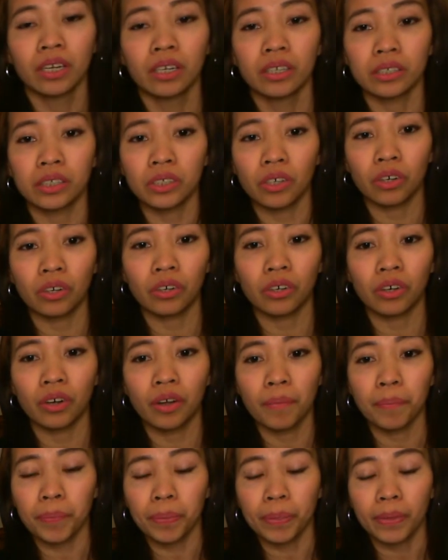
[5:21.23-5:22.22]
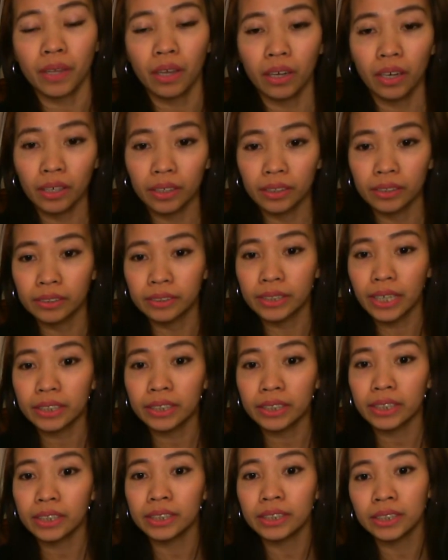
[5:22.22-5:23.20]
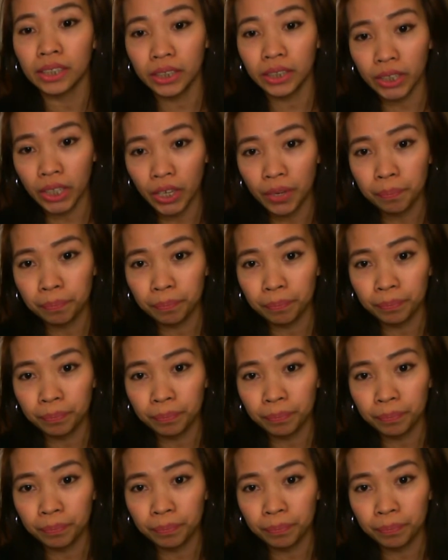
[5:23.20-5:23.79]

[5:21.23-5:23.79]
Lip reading: So that is the tip.